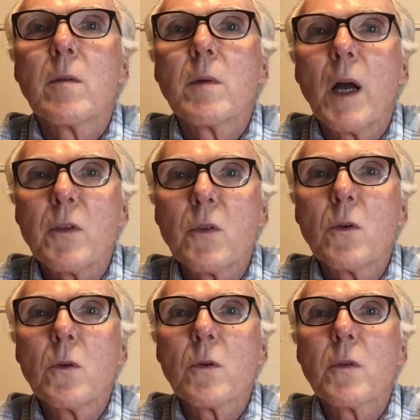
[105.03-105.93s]
high
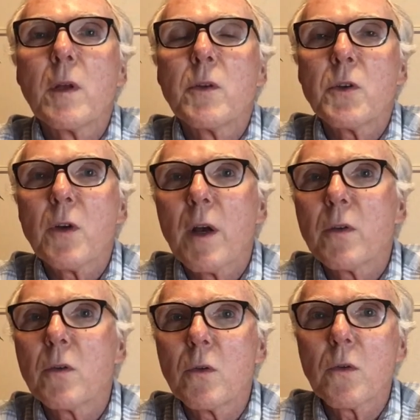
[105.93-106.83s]
schools and junior high
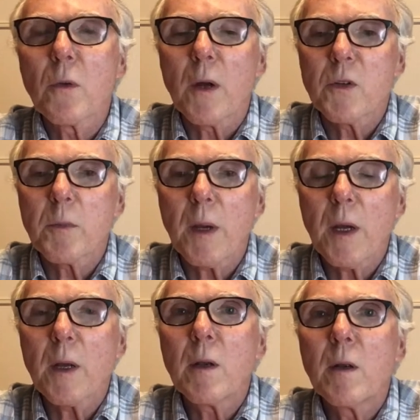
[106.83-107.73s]
schools throughout
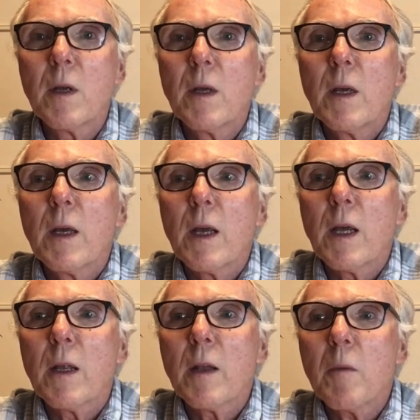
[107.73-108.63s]
Japan.
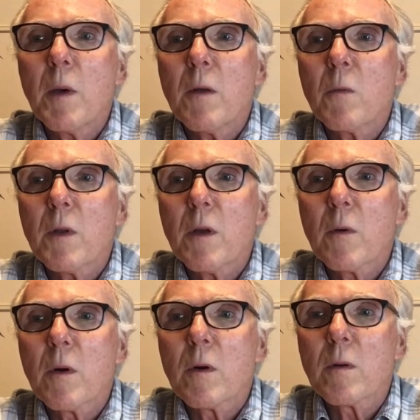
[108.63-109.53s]
And they met when they
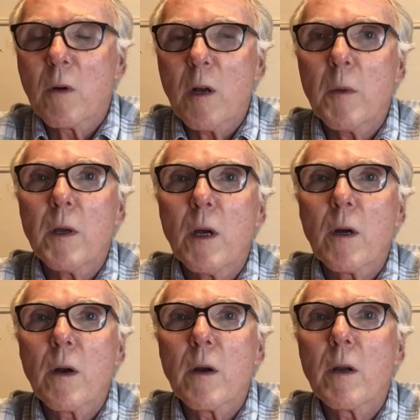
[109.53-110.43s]
were quite a bit
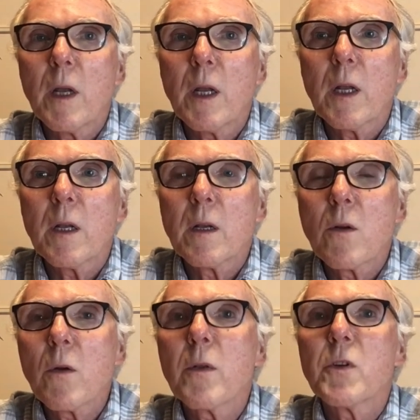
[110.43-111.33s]
younger in
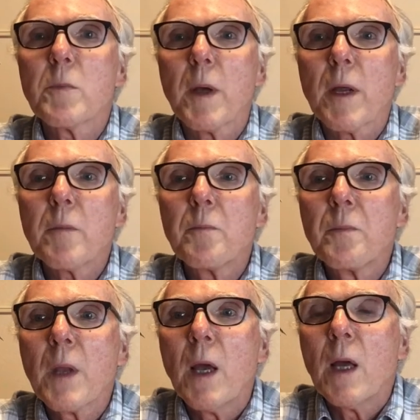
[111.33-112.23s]
northern Japan.
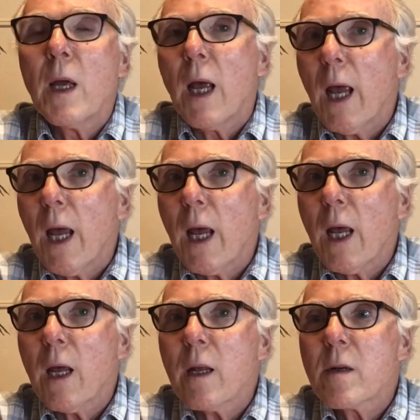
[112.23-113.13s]

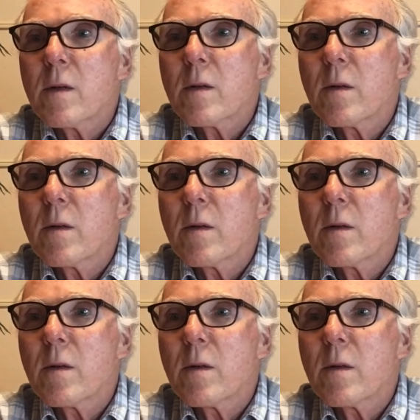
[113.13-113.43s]
And